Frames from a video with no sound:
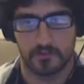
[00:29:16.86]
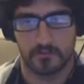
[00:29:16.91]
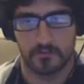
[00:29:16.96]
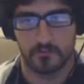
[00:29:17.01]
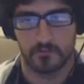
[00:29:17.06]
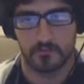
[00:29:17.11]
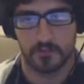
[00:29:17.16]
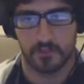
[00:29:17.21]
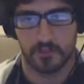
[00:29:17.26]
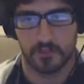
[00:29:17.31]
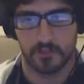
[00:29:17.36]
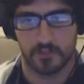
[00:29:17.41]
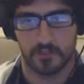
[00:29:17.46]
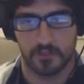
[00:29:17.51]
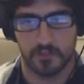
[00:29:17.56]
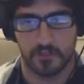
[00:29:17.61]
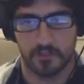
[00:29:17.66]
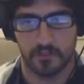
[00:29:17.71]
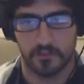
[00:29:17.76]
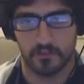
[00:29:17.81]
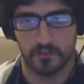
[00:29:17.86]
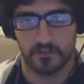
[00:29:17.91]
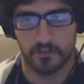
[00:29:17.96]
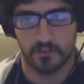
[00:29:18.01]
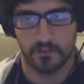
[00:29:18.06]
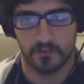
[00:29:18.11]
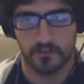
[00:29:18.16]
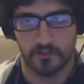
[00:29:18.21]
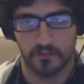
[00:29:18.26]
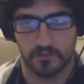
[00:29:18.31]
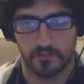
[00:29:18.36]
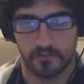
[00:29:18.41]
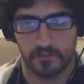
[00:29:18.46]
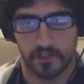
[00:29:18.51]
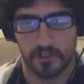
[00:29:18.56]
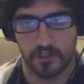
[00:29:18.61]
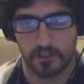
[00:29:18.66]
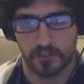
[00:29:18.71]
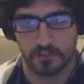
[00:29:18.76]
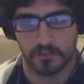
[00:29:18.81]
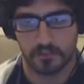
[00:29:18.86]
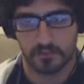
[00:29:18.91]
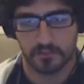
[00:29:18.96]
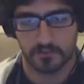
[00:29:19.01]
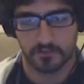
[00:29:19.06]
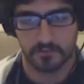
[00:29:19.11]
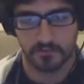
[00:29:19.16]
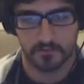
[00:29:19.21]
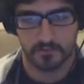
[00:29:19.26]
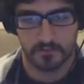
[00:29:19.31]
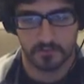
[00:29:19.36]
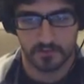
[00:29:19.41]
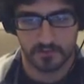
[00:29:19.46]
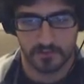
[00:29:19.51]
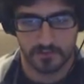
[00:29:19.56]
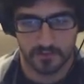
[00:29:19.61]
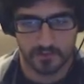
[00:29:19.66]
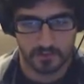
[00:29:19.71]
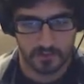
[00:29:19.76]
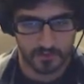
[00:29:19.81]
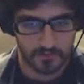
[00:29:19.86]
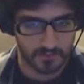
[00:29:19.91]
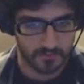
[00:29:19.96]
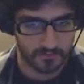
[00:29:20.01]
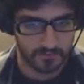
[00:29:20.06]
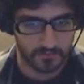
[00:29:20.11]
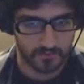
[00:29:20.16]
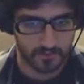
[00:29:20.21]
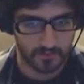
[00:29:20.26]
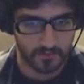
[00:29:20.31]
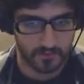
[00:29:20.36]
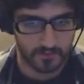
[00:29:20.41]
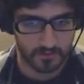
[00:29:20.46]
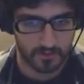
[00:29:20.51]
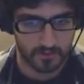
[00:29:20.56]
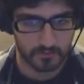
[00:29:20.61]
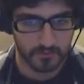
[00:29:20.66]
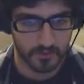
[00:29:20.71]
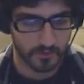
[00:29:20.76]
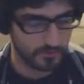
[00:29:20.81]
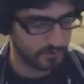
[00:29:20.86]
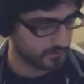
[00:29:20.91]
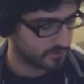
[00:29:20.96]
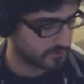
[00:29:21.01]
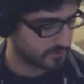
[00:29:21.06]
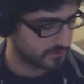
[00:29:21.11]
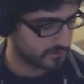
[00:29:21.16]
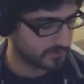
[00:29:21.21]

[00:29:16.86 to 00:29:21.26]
Making a little dock for a boot